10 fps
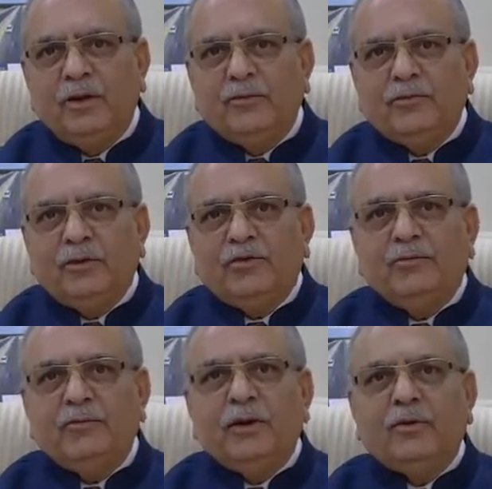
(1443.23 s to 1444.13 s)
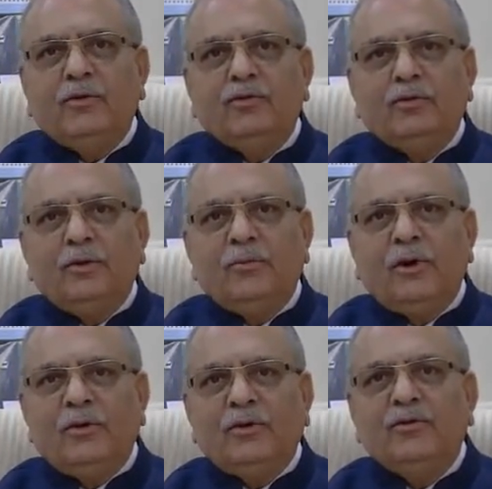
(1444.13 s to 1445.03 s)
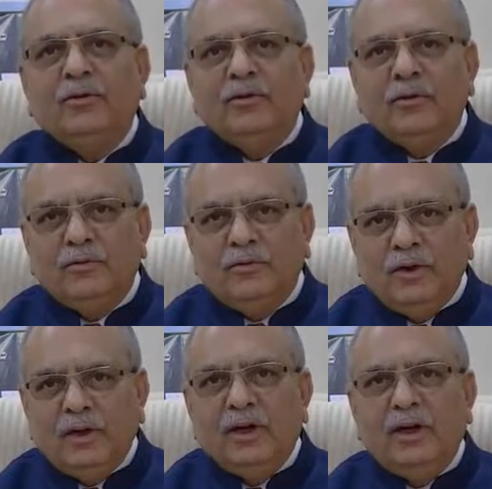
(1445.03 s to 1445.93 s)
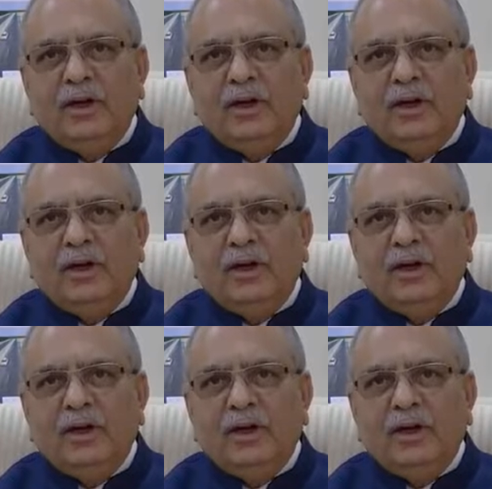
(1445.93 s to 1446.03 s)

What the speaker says: So it's somewhere close to about little